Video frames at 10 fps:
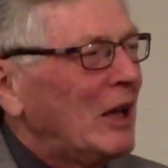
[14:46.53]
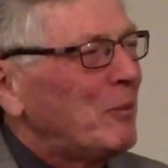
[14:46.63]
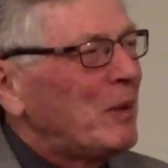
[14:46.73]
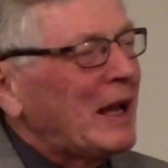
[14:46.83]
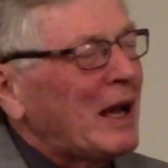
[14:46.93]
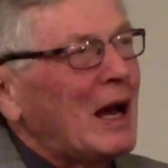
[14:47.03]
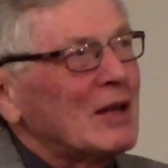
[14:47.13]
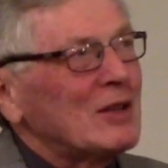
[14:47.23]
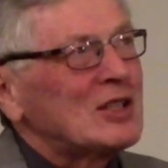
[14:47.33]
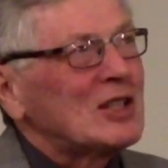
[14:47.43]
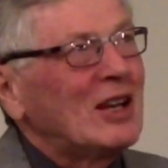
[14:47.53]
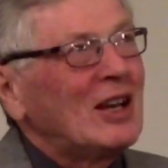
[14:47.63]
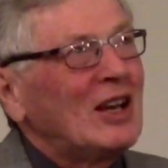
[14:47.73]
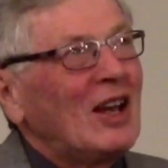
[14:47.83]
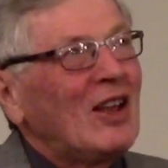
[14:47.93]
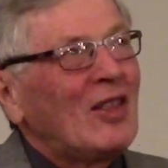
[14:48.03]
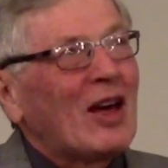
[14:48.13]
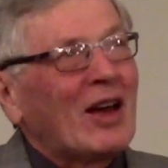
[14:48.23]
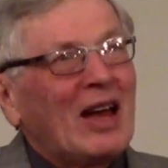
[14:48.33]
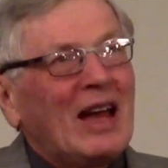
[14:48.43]
because
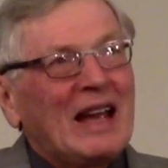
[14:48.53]
the